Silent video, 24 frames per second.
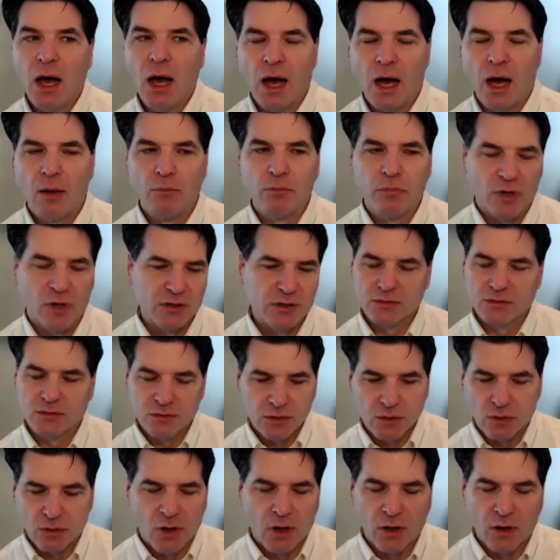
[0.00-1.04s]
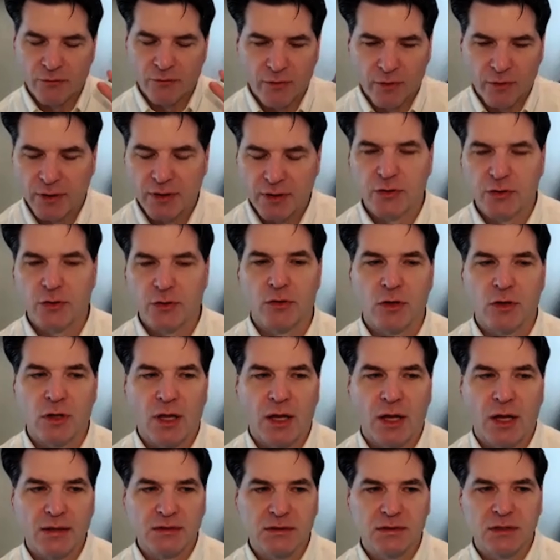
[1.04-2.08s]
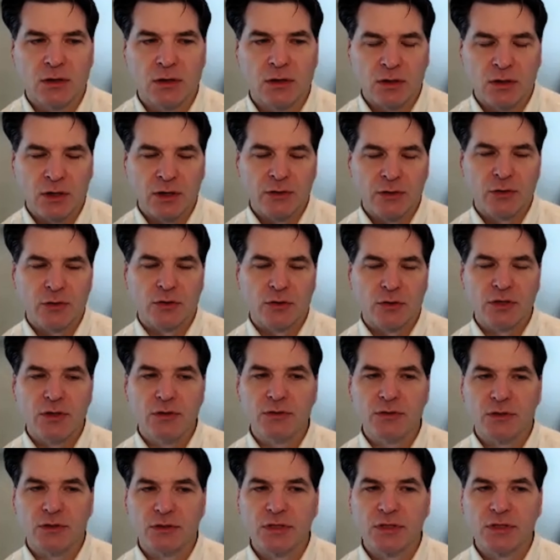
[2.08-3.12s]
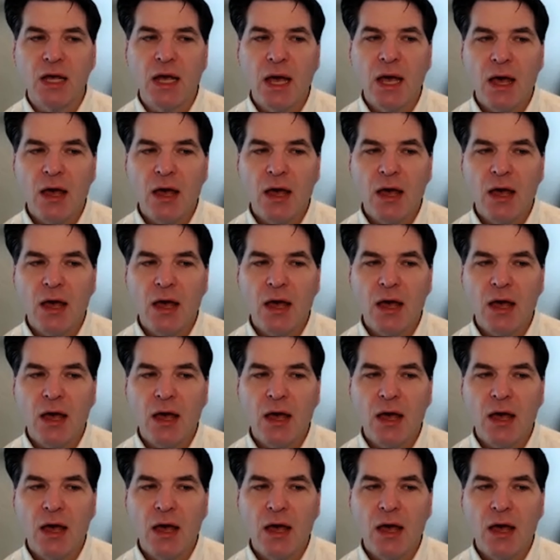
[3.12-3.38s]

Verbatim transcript: Um, plus, you know, all of our internal clients, our internal users.